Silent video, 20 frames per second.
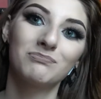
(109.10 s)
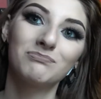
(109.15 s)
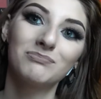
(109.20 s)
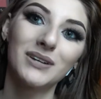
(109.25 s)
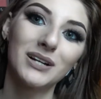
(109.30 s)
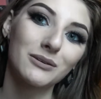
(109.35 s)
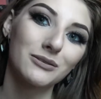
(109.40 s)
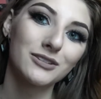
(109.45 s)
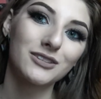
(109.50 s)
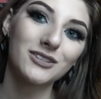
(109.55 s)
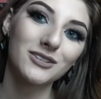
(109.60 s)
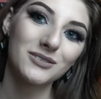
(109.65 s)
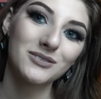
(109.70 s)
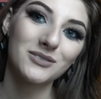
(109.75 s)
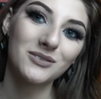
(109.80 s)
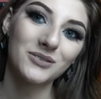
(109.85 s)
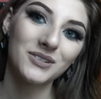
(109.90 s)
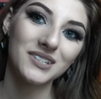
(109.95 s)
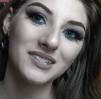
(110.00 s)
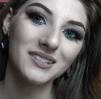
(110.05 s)
bear with those
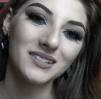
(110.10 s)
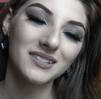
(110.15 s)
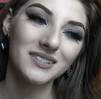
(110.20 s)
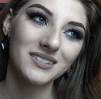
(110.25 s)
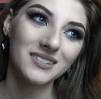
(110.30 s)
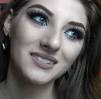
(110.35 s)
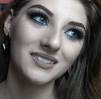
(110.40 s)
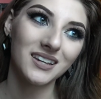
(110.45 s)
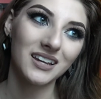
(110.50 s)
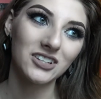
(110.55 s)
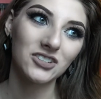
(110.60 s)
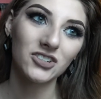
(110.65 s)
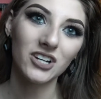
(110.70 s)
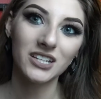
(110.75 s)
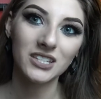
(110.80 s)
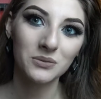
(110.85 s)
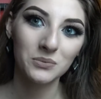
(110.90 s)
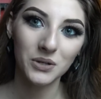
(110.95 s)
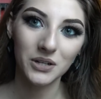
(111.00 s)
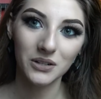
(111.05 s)
noises. I
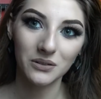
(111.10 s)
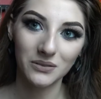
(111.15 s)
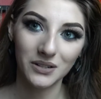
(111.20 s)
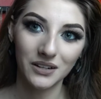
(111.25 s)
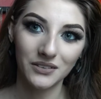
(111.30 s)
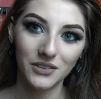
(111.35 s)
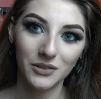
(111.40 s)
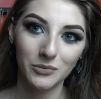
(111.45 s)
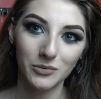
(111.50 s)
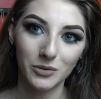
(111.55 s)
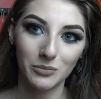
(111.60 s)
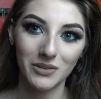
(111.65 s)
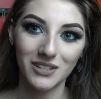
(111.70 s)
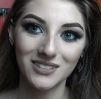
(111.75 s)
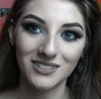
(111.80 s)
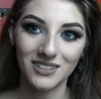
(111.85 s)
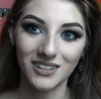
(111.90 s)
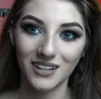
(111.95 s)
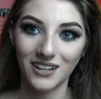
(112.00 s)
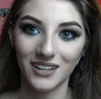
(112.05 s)
tried to work around them the
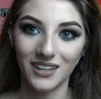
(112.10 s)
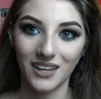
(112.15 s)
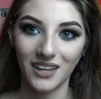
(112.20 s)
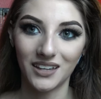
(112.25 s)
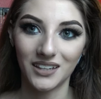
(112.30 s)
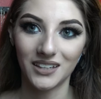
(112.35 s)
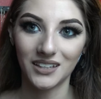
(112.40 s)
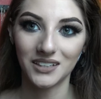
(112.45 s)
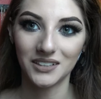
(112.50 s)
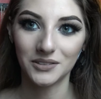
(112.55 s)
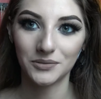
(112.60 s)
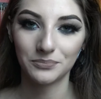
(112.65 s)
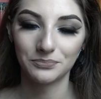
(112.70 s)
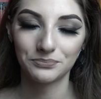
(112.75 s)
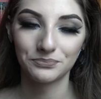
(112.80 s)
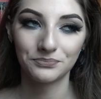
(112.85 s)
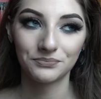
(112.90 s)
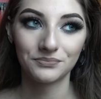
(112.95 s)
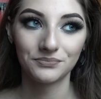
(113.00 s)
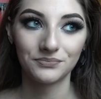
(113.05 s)
best that I can,
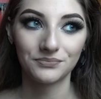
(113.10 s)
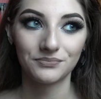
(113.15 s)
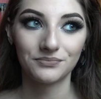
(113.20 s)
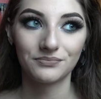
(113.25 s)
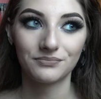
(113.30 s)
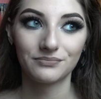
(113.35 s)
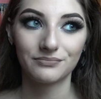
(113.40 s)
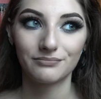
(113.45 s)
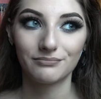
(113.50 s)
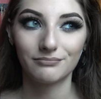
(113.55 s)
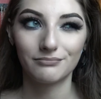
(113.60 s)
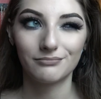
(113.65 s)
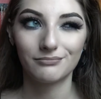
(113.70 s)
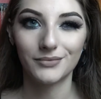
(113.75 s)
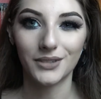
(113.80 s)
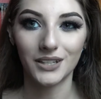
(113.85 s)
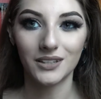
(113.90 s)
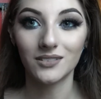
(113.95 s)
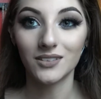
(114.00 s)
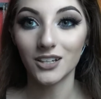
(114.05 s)

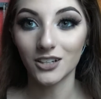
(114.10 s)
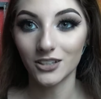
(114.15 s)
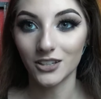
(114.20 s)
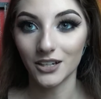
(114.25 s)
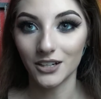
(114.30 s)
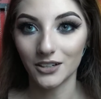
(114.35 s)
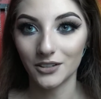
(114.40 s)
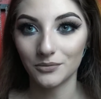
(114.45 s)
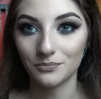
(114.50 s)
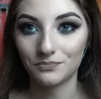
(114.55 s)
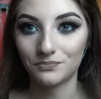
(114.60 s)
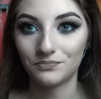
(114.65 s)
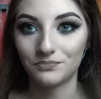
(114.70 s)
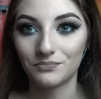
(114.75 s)
but they're there.